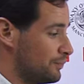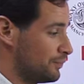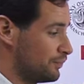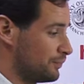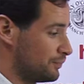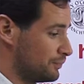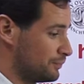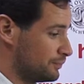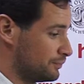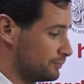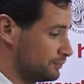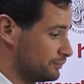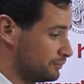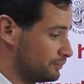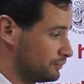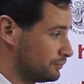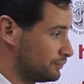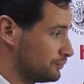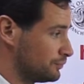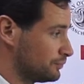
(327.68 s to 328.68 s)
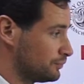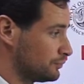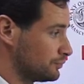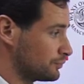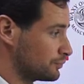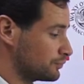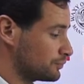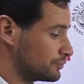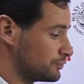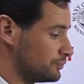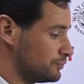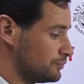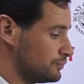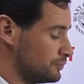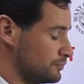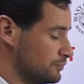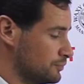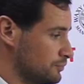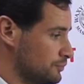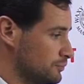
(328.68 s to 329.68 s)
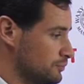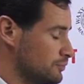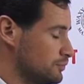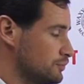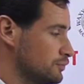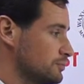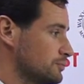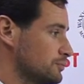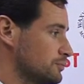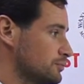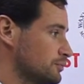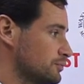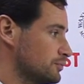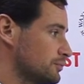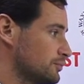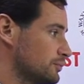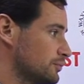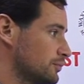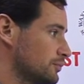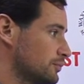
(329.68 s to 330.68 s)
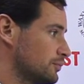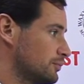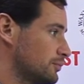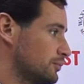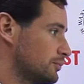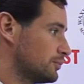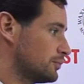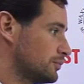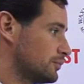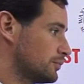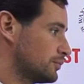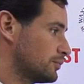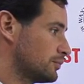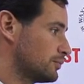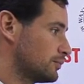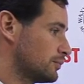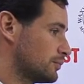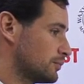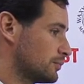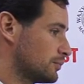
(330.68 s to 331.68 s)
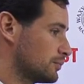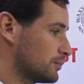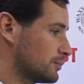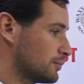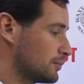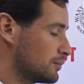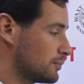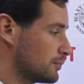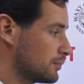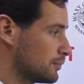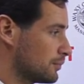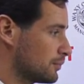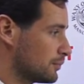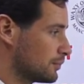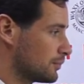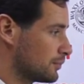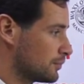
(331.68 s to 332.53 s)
No words are spoken by the person on screen.